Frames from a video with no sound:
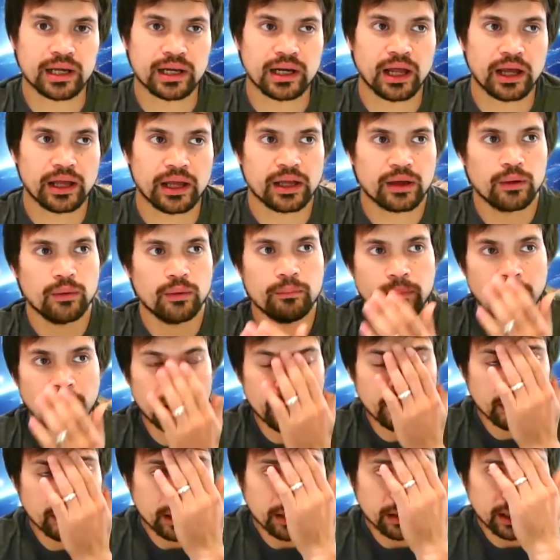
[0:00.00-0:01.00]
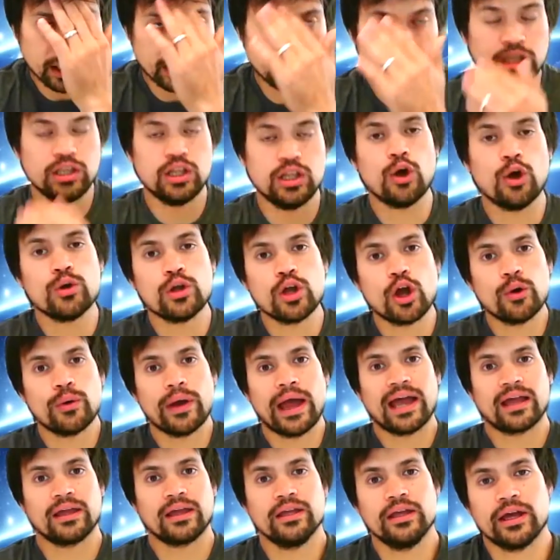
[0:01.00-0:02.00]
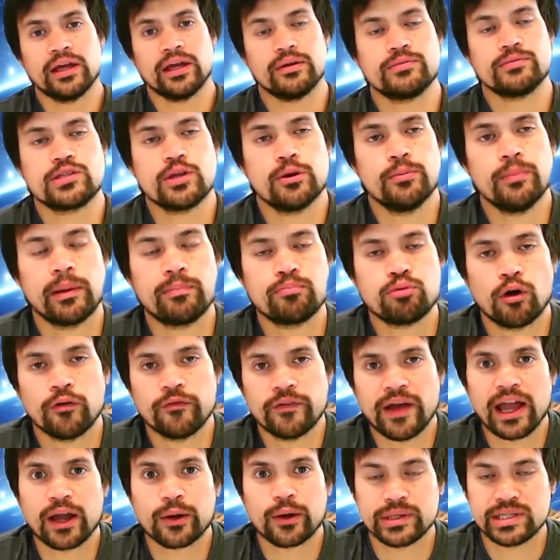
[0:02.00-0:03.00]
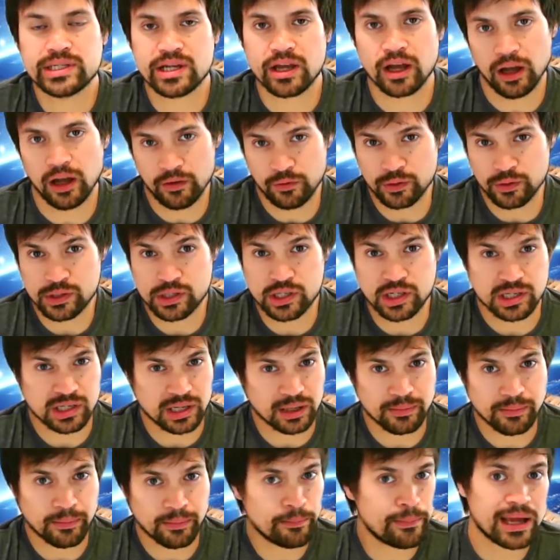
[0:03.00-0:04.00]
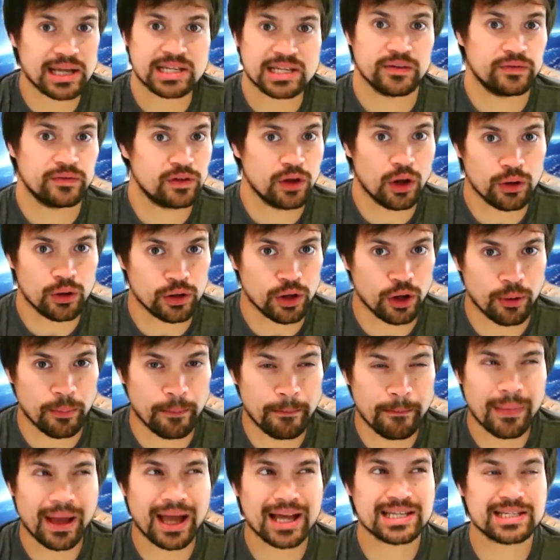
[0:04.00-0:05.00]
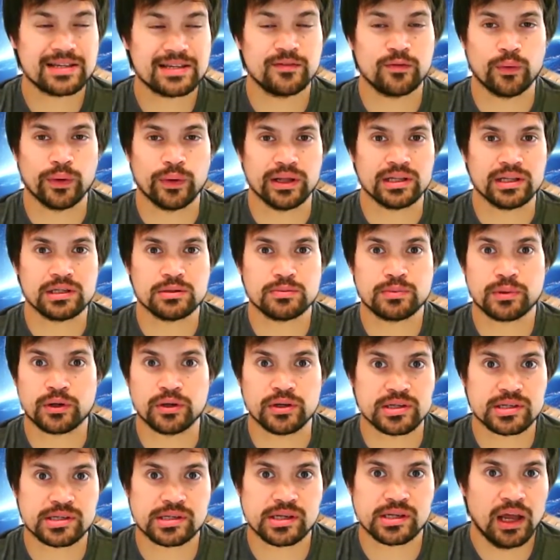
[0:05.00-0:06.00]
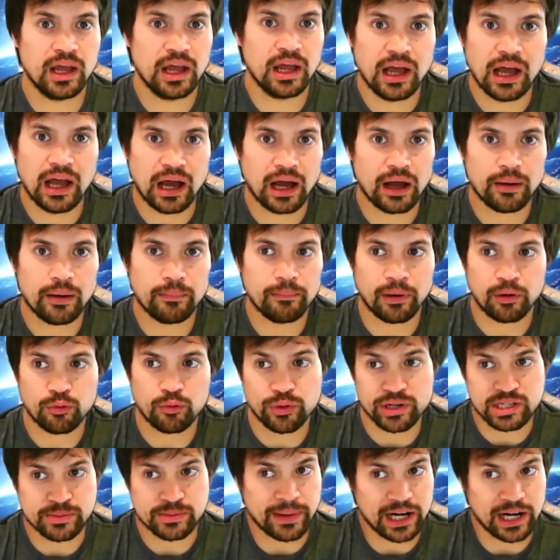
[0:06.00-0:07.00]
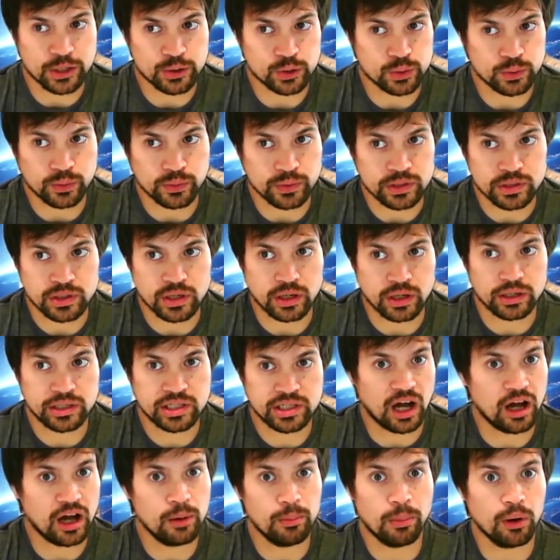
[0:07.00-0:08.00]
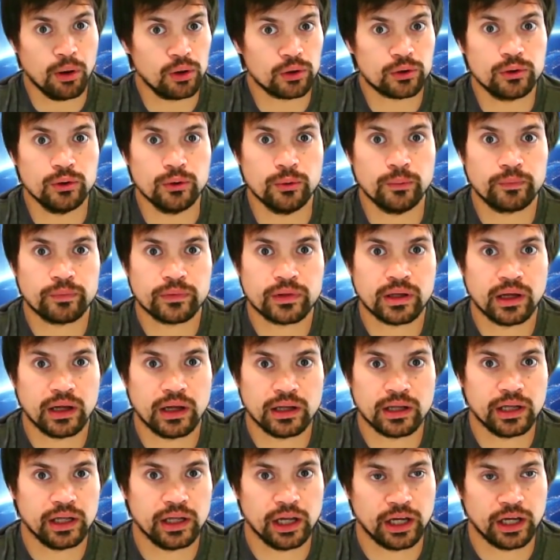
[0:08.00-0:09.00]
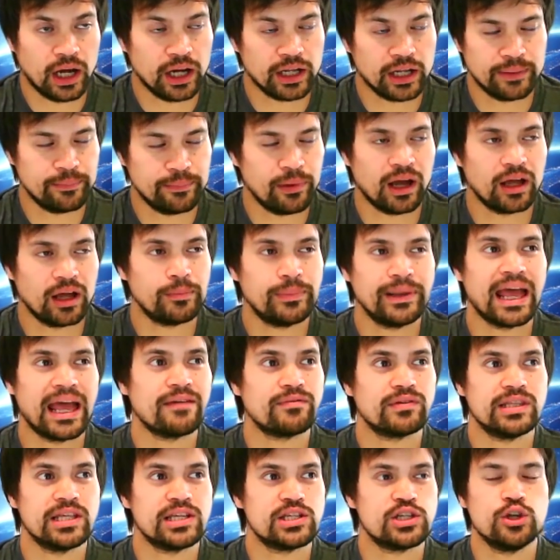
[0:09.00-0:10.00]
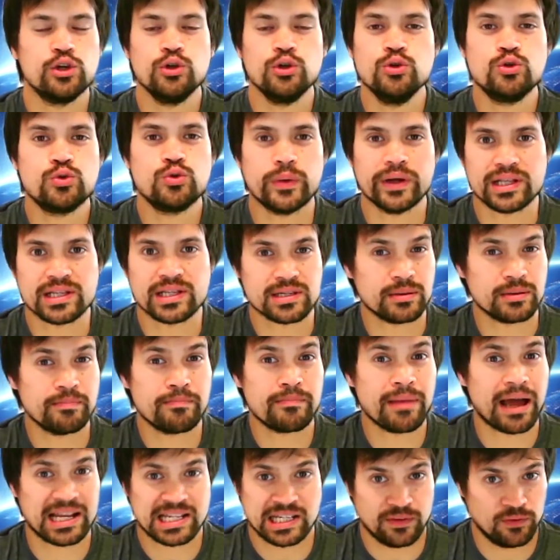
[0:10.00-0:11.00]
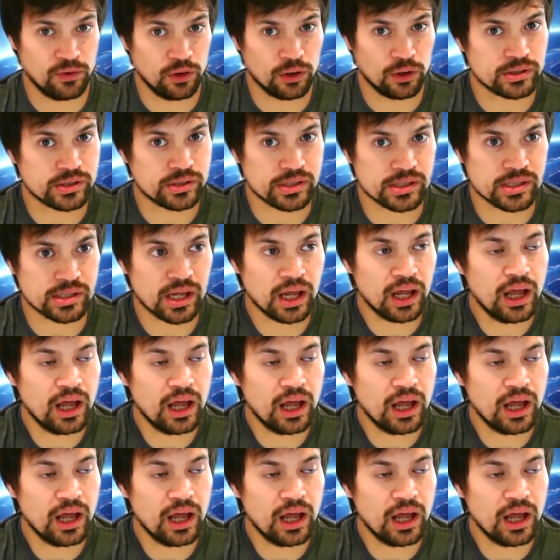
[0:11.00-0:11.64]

Like the yo-yo, yeah. So my profit equity curve was just a massive yo-yo, massive wins because my risk management was diabolical I'd, I'd be having these huge wins and massive losses.